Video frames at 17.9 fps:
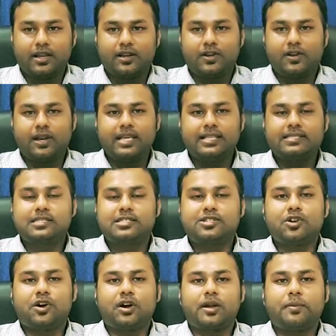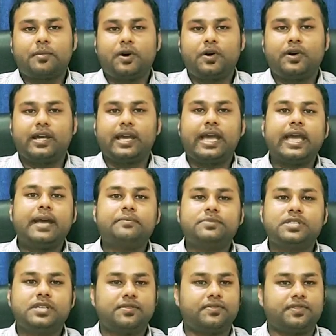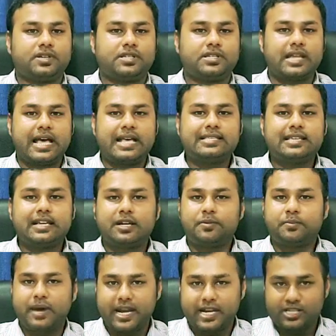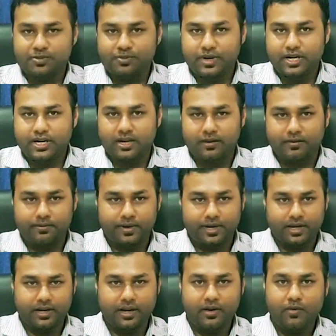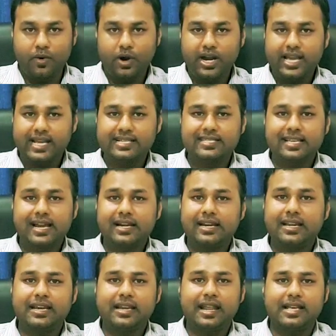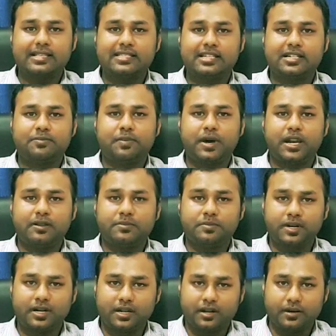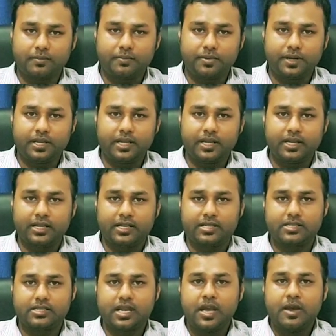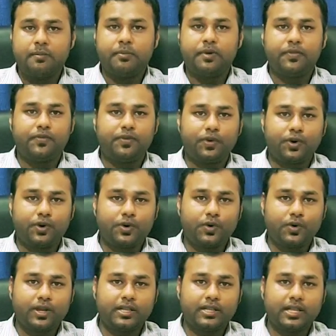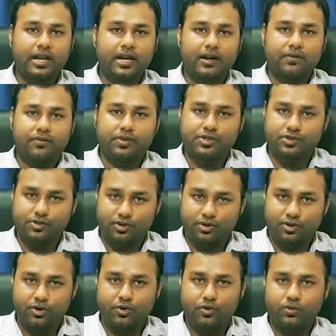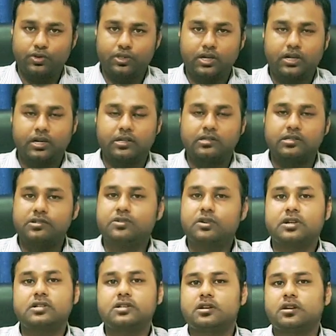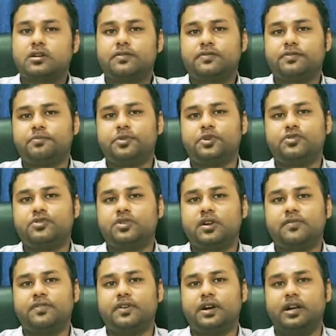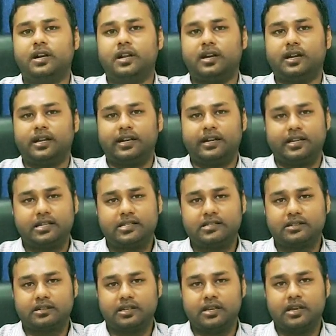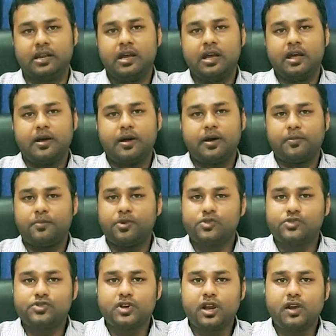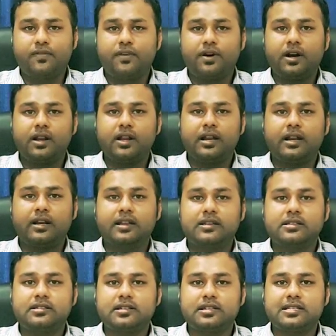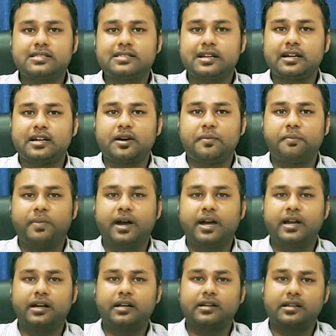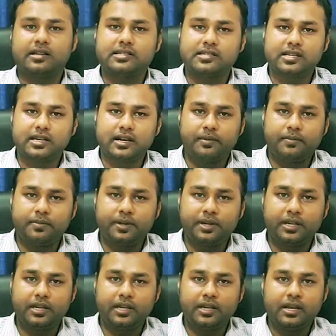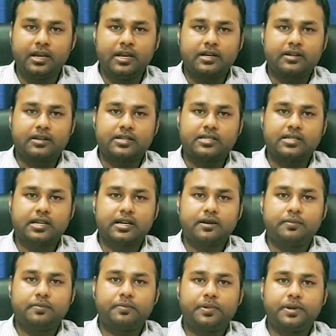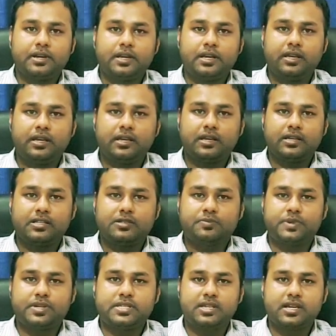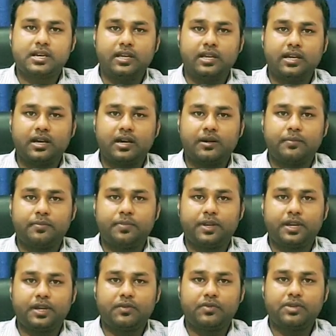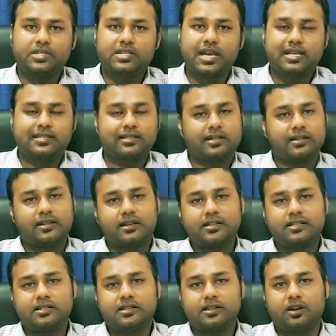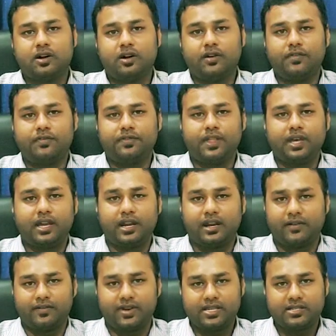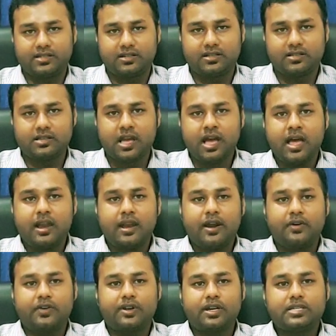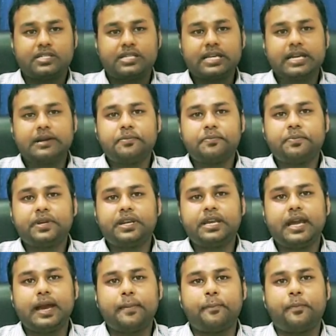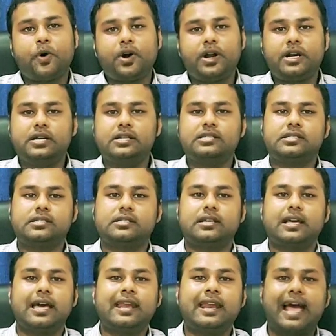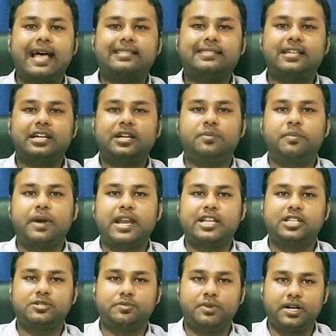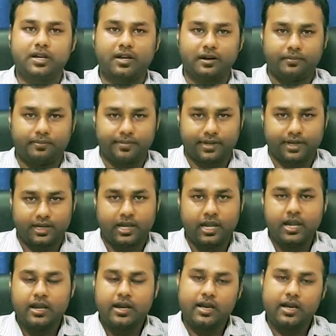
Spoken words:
Now let's talk about AMC first, asset management company. Now what exactly an asset management company is, before knowing that, we should know the construction of mutual fund industry. Mutual fund industry set up by a trustee company. Trustee company is basically a company which has a trust of their investors. Now trustee company appoints an asset management company.